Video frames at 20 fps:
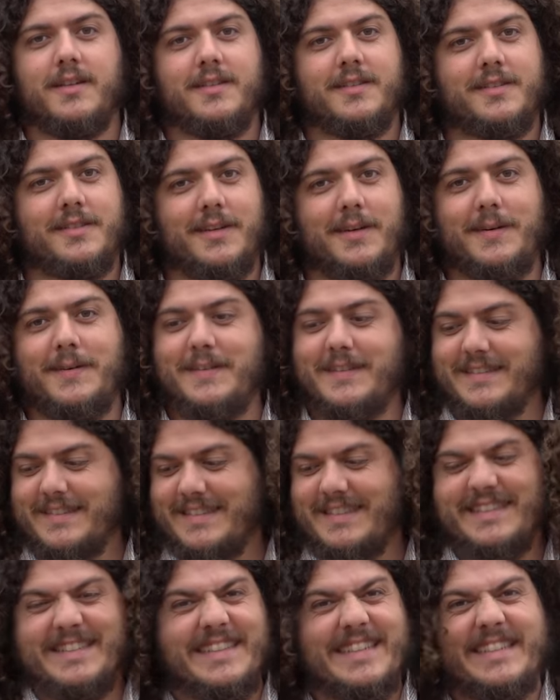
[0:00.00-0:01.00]
So
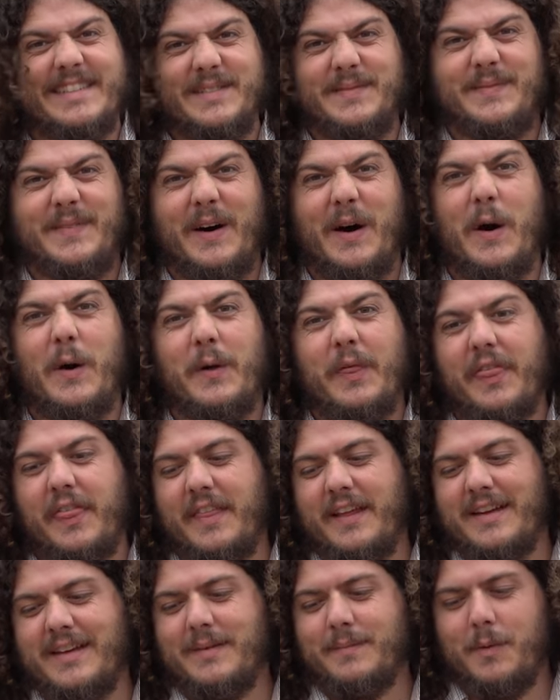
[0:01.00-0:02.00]
I like them both,
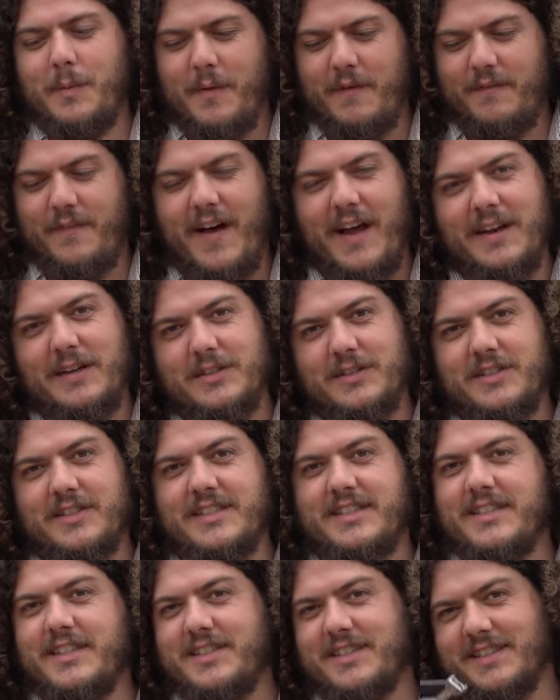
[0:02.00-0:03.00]
but my final
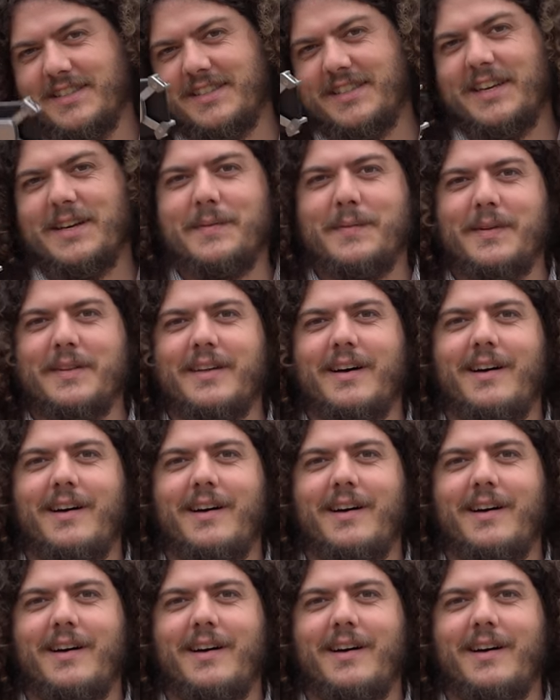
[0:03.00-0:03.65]
decision is gonna be the